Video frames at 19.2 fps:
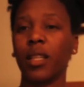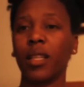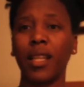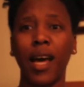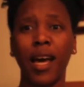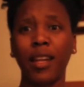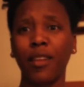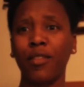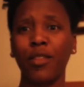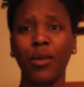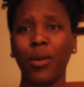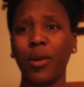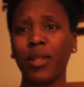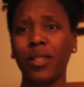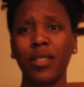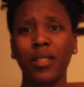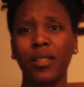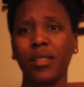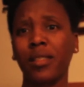a lot of you
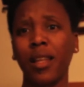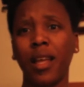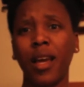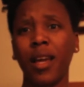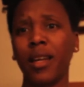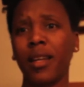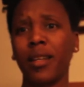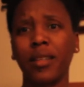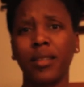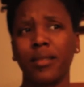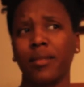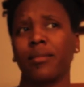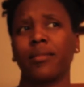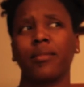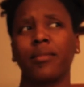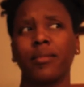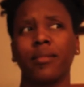are just like,